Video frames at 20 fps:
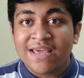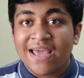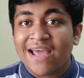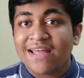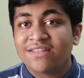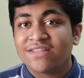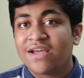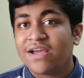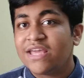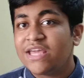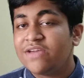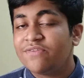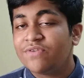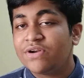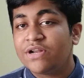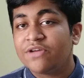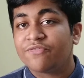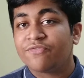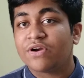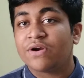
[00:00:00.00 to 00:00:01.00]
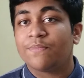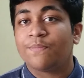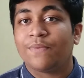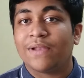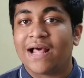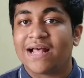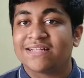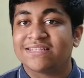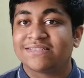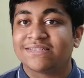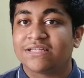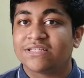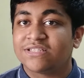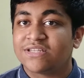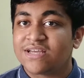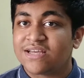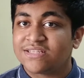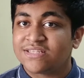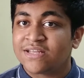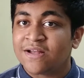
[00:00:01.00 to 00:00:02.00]
and there are even different plans such
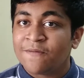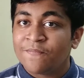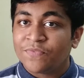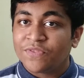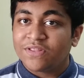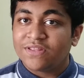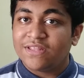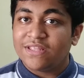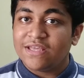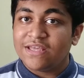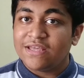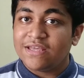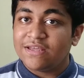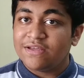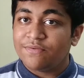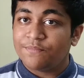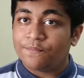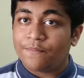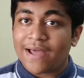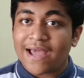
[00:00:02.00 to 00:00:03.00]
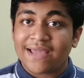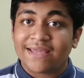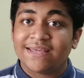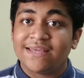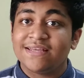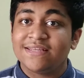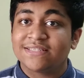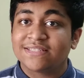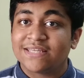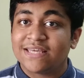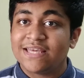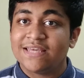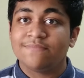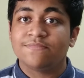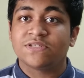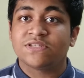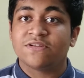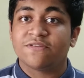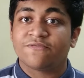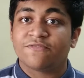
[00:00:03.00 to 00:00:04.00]
as the banking
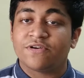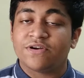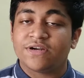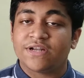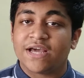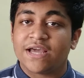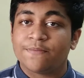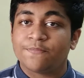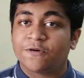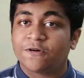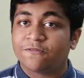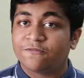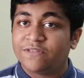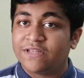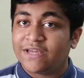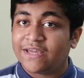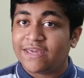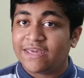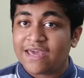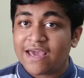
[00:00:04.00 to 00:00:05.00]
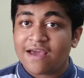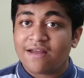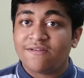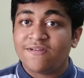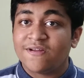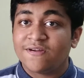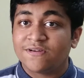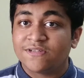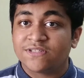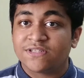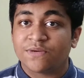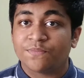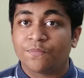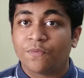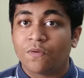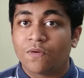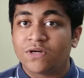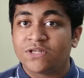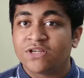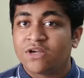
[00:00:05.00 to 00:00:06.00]
schemes, different type of the carrier
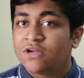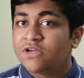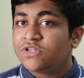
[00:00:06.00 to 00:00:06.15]
support.